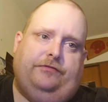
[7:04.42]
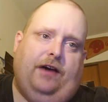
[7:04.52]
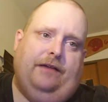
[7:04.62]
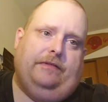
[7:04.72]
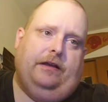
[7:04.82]

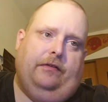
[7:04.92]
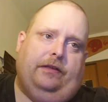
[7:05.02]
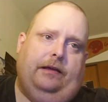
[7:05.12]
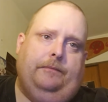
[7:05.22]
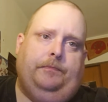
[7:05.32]

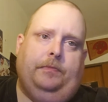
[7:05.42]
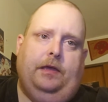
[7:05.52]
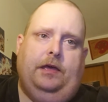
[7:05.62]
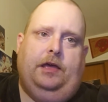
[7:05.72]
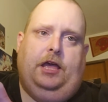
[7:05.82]
5-0.
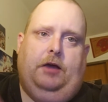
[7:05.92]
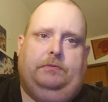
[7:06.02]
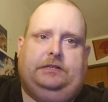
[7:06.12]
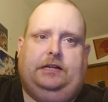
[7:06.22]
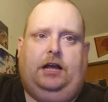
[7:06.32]
It
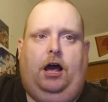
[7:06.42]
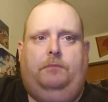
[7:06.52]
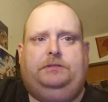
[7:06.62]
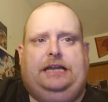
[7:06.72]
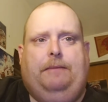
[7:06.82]
was the
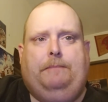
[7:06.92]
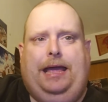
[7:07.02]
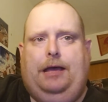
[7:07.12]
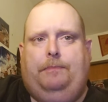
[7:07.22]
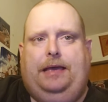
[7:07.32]
Cubs in a
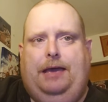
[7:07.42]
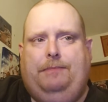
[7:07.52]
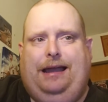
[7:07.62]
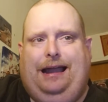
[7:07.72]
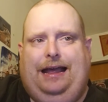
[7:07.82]
makeup game
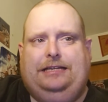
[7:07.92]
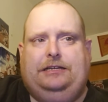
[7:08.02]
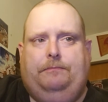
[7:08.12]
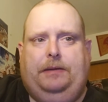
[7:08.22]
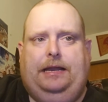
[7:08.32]
in
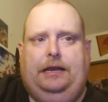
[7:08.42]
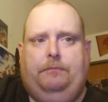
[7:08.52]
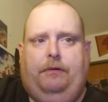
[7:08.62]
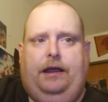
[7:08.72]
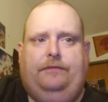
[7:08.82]
Atlanta beating the
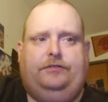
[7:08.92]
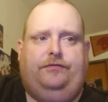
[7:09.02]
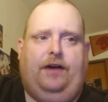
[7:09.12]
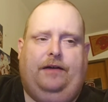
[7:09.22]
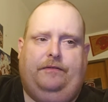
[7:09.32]
Braves
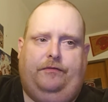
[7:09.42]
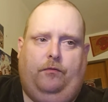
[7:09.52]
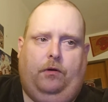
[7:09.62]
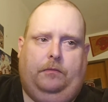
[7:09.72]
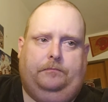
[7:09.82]

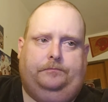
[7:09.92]
5-4.